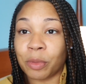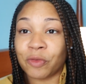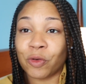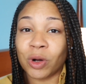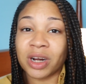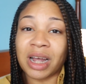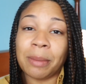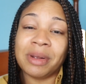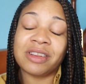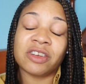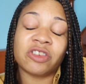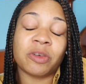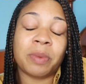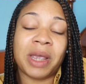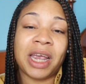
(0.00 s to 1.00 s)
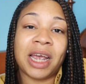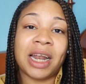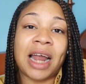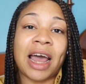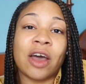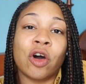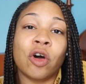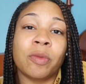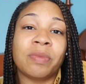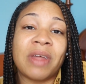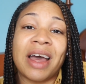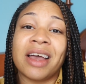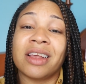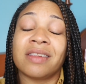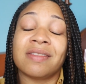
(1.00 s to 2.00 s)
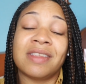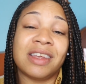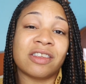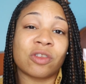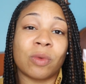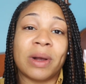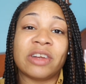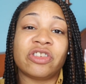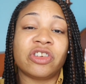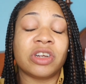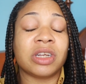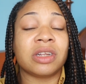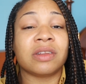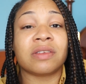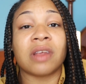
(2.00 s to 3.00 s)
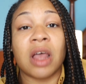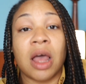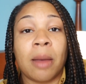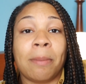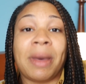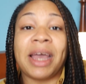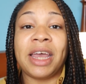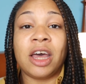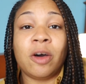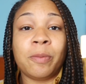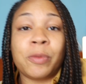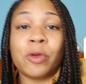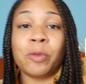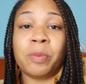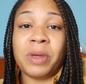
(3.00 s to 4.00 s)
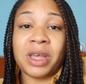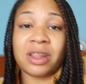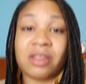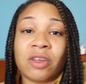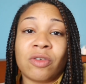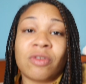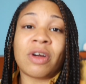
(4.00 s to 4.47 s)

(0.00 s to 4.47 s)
before coming to Japan, I hope that these questions might help you pick the